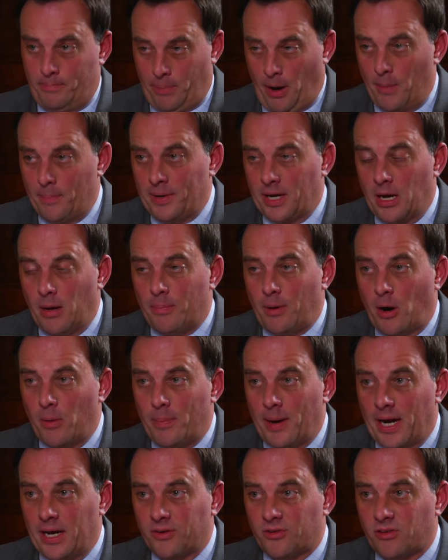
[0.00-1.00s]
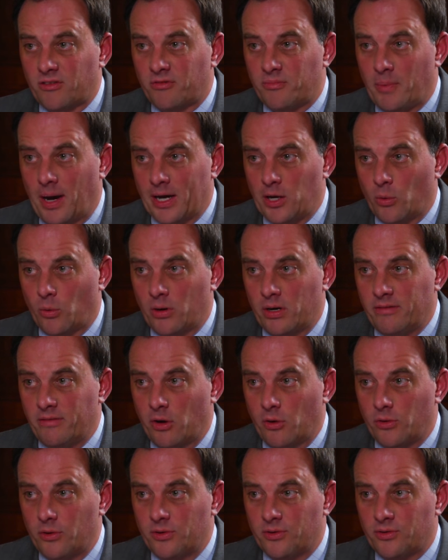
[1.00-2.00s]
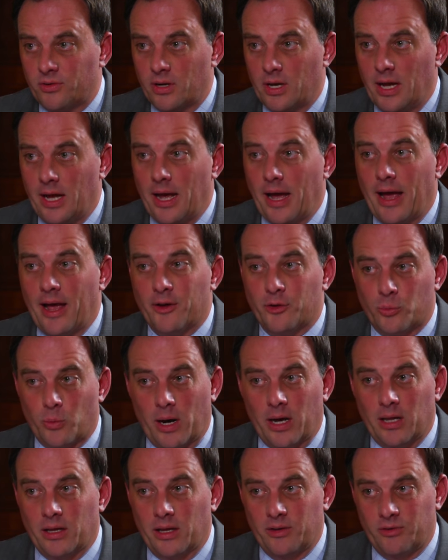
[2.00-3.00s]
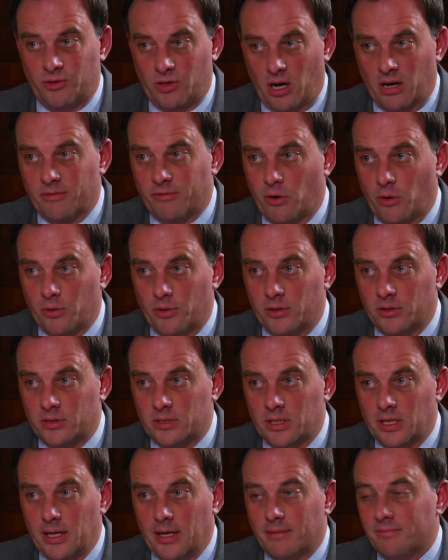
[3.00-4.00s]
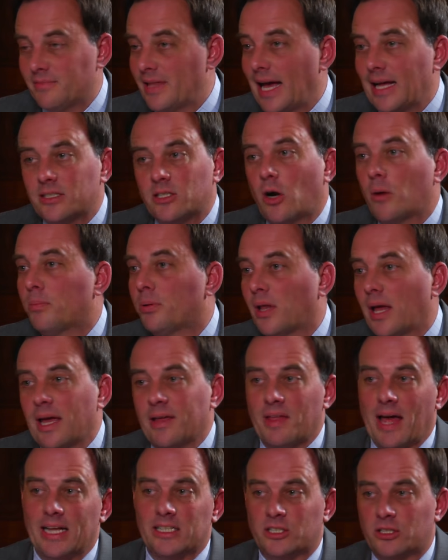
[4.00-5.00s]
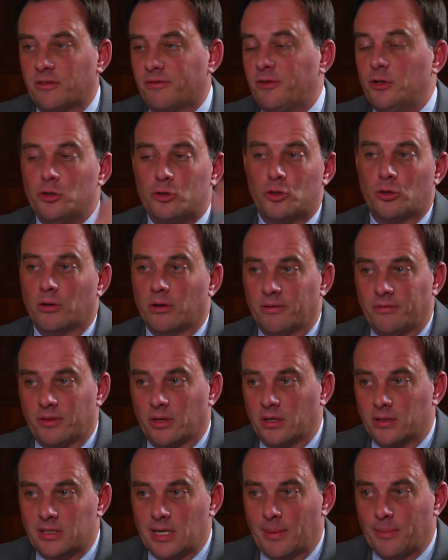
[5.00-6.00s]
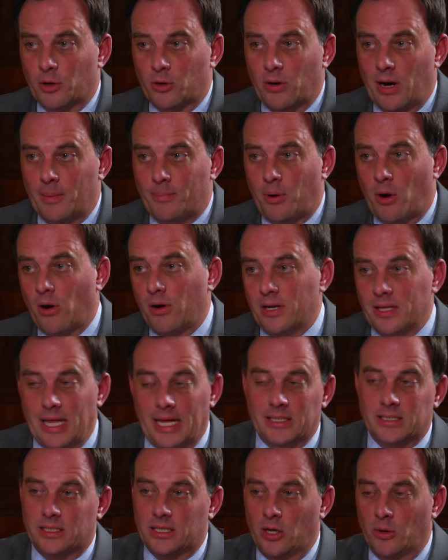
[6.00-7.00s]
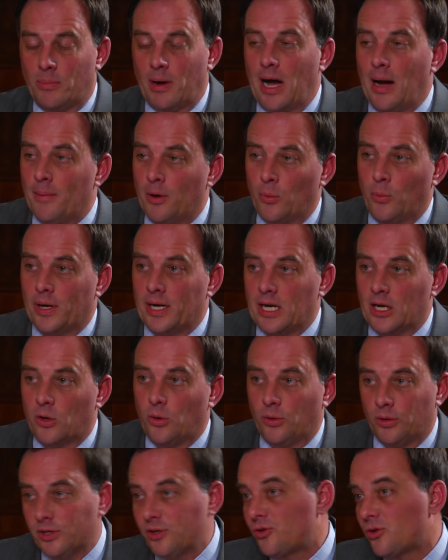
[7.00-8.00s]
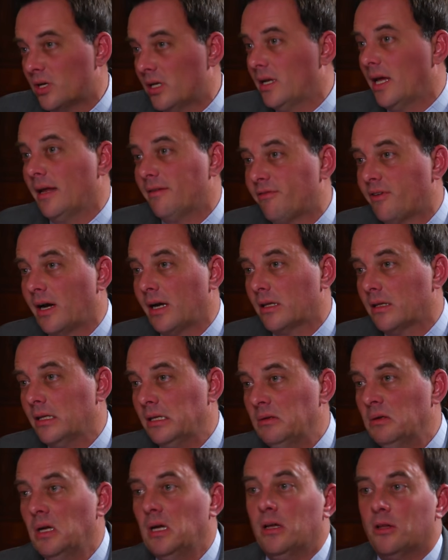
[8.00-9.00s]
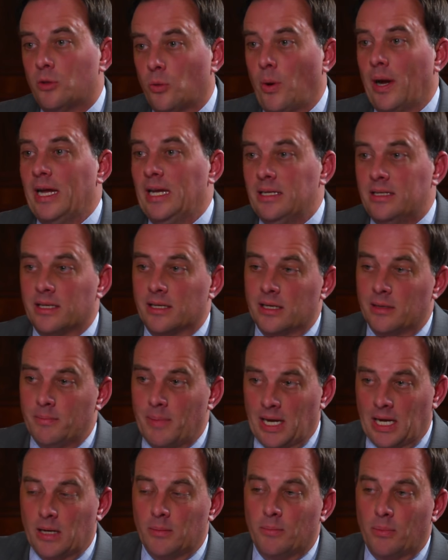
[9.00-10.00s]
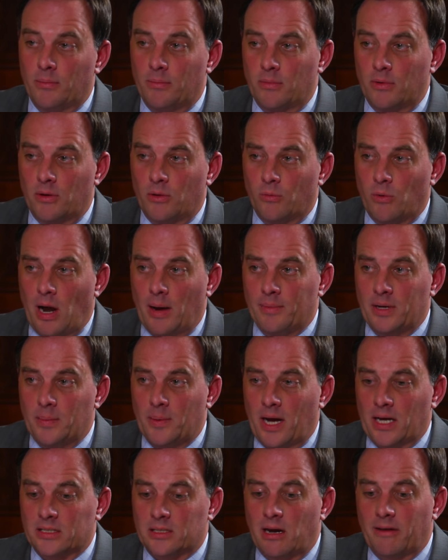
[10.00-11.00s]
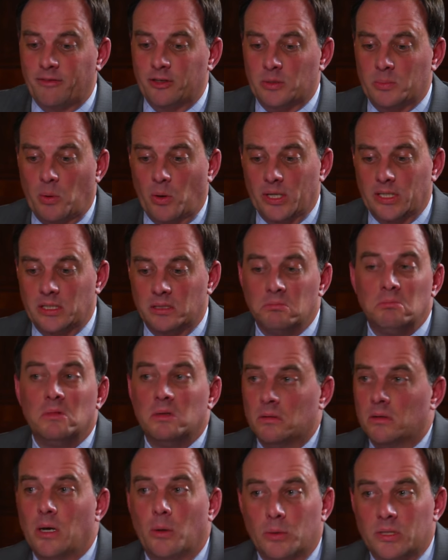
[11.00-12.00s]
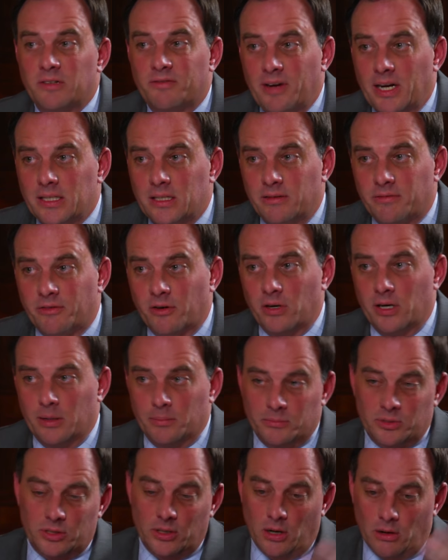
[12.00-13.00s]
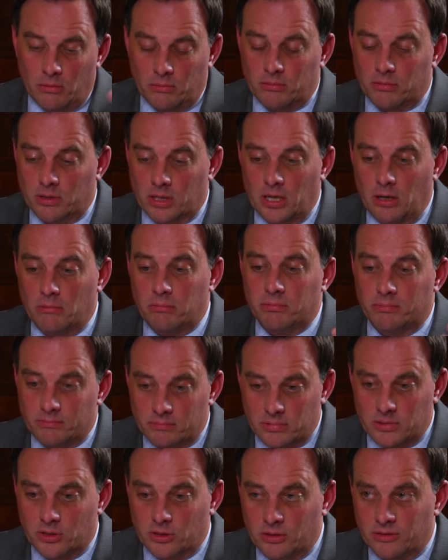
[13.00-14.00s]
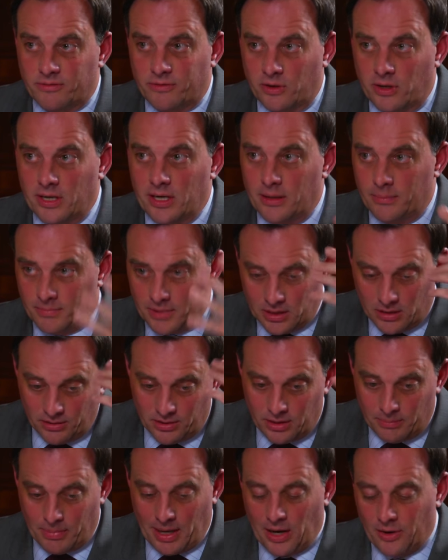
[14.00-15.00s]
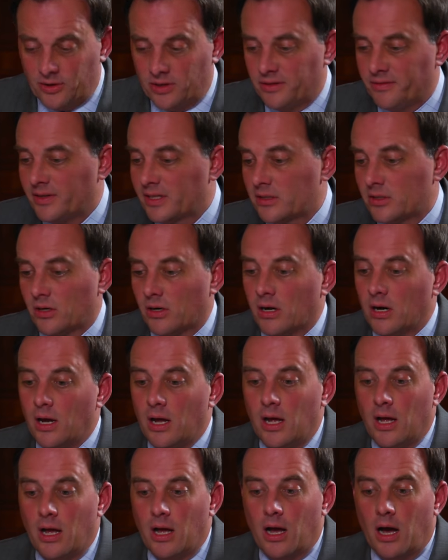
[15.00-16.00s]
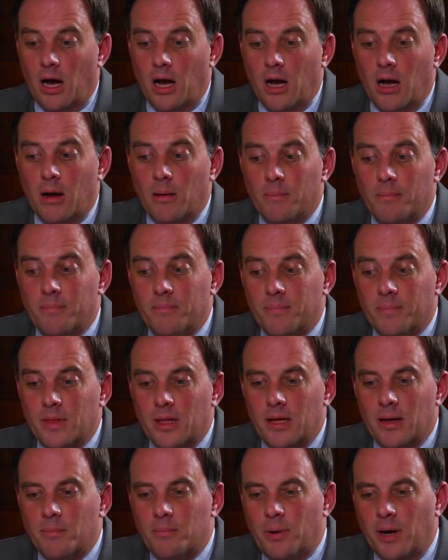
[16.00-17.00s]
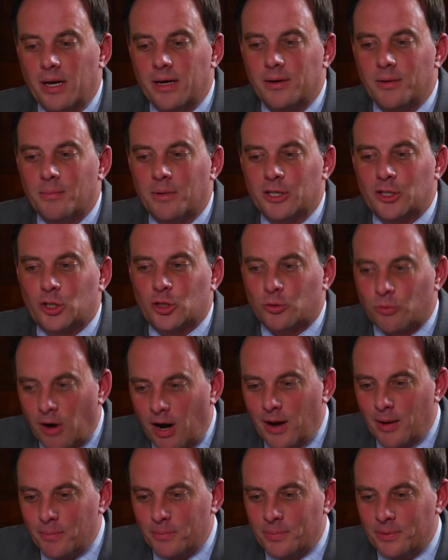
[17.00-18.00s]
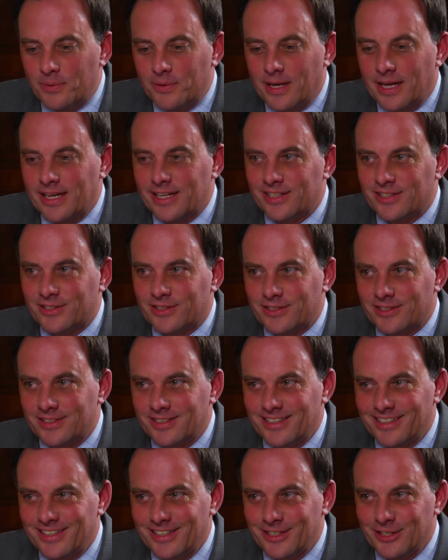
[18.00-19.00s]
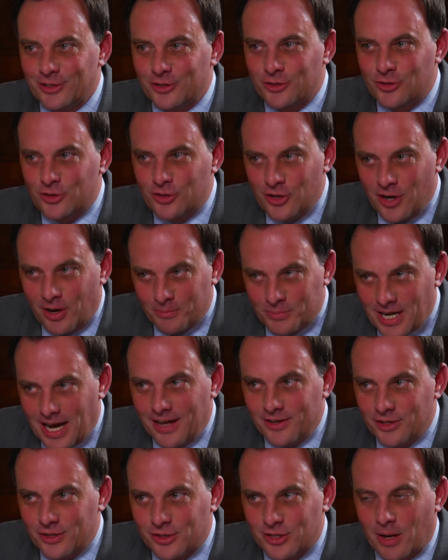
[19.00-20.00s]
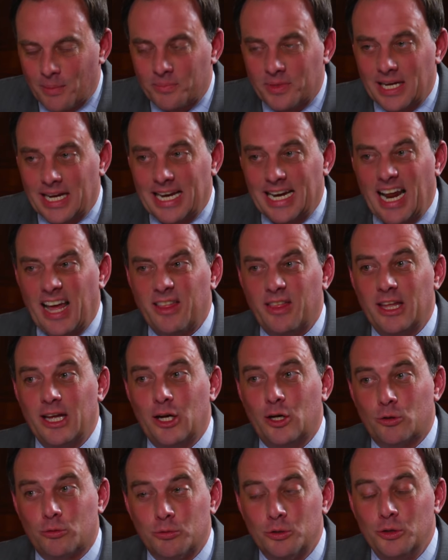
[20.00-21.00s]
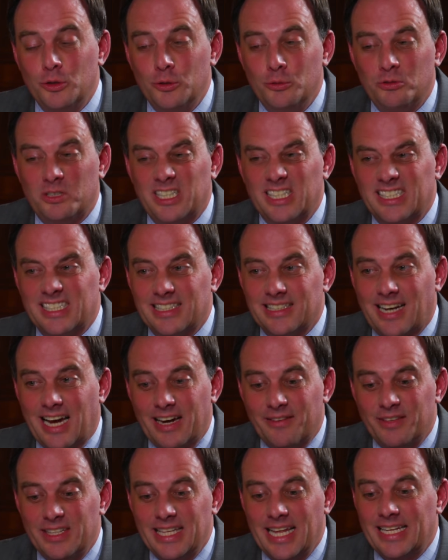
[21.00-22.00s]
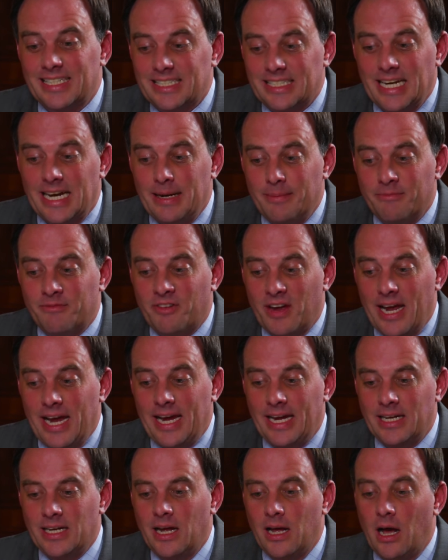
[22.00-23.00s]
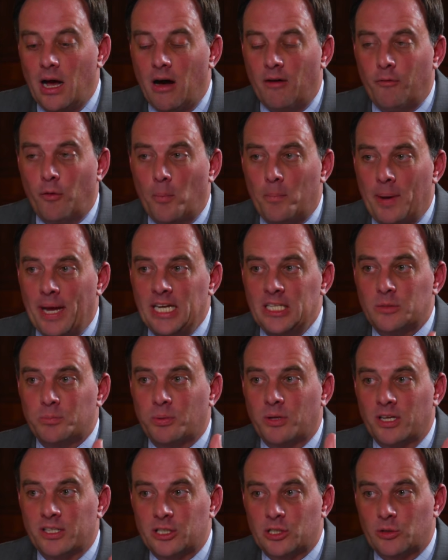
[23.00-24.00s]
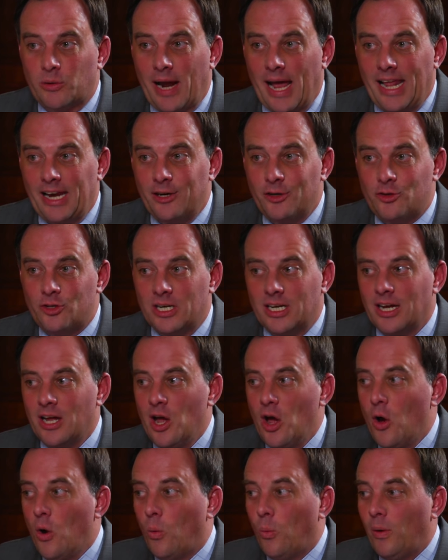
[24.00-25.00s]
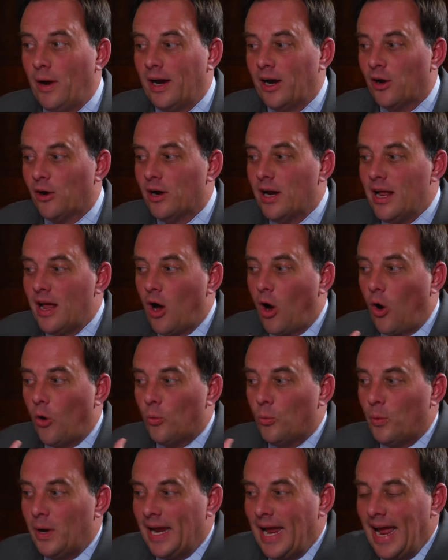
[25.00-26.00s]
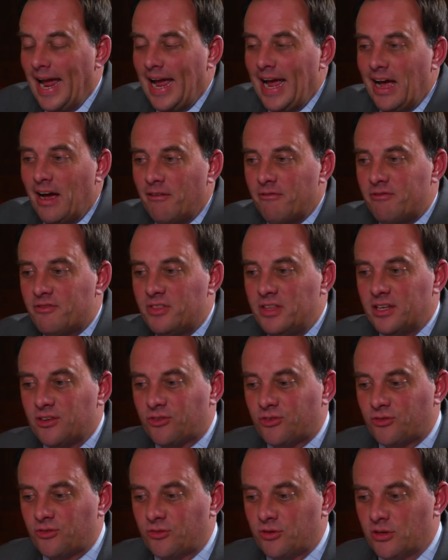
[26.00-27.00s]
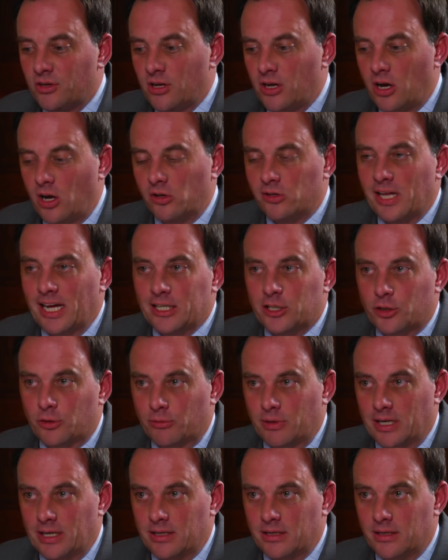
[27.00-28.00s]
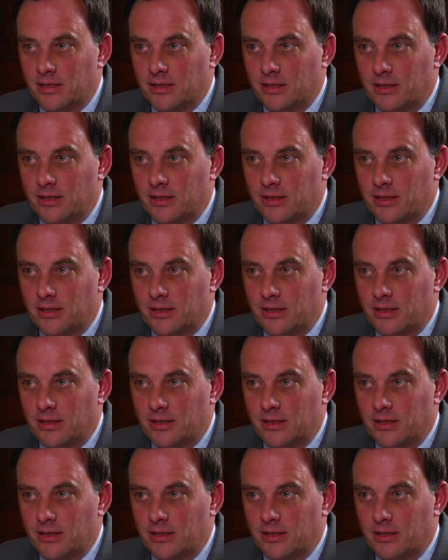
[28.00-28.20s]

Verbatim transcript: pumping up our base of minority voters as well as young voters. That's our play. That's the future of the Democrat Party. That's the Obama winning coalition. And frankly, the way he did it, making Romney box office poison, it was effective for him. So, good for him. You bow to the victor. But Trump has jumped onto something, and I think Cruz is kind of in that same vein of a base plus strategy, where we have this electorate,